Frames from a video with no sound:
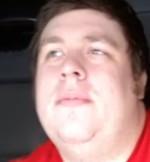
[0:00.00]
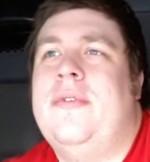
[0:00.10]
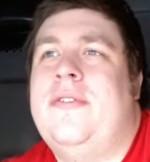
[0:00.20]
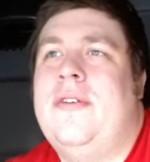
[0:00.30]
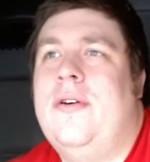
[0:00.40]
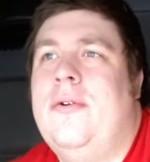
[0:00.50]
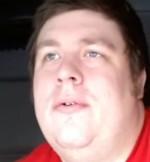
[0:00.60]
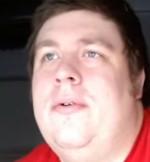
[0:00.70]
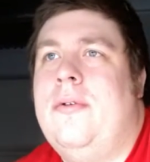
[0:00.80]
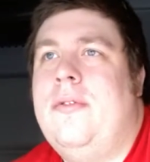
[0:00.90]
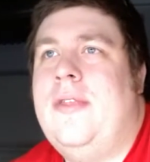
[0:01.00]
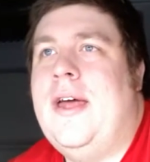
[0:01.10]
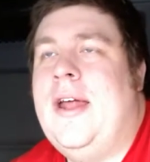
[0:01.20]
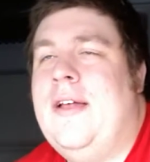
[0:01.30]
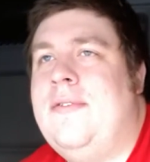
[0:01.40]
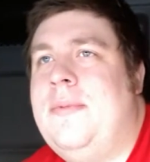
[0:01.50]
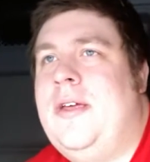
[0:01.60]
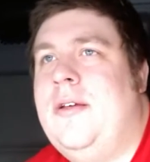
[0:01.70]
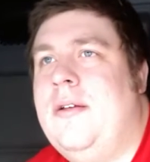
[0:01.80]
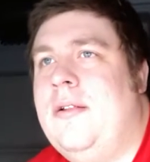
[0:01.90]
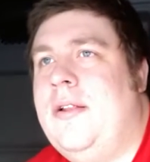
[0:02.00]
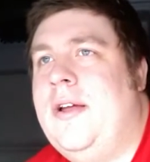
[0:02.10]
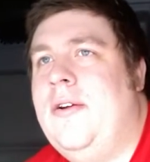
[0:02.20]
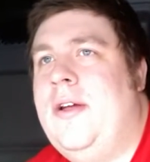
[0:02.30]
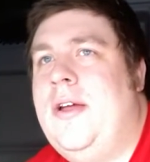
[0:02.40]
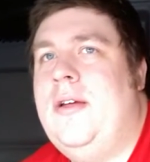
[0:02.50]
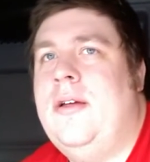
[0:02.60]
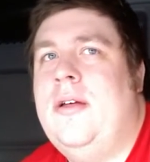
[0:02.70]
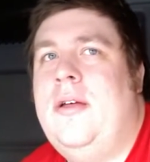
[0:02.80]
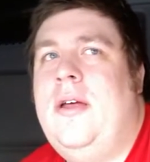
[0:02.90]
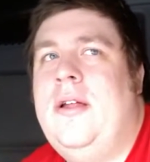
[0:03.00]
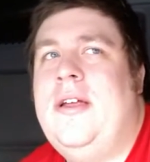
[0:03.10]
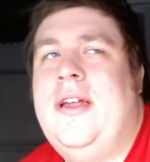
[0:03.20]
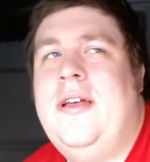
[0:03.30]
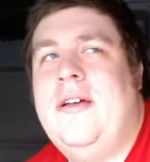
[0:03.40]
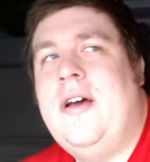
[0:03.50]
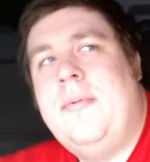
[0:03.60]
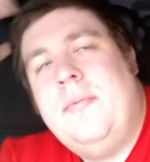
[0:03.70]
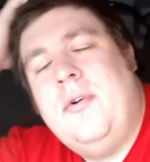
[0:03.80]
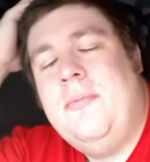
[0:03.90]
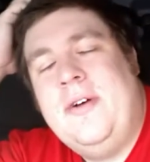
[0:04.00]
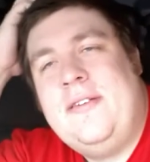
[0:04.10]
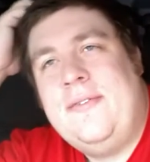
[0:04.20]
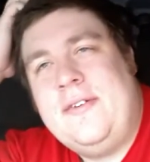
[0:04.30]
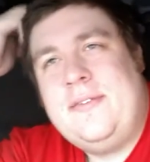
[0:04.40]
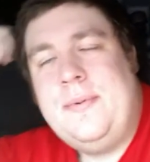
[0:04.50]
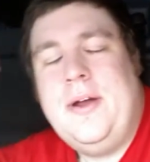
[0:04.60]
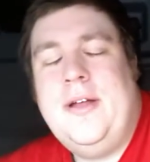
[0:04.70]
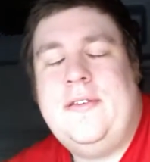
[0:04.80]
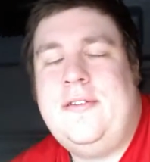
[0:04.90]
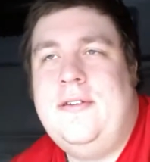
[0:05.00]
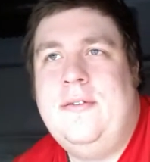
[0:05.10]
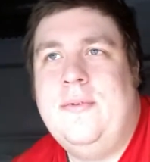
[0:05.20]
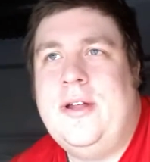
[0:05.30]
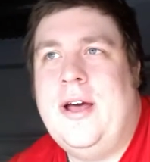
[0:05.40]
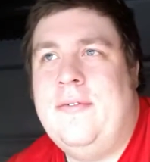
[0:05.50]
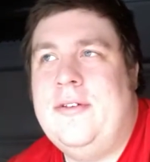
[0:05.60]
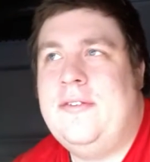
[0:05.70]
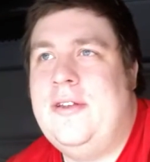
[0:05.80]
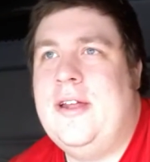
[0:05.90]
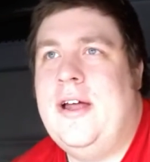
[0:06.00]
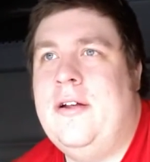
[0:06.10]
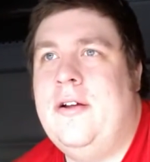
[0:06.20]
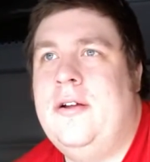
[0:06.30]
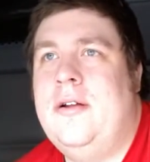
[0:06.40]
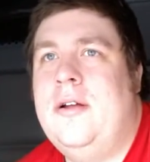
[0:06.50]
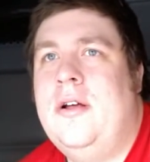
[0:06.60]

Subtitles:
So that has me leery, and getting a couple more months of experience would obviously not hurt.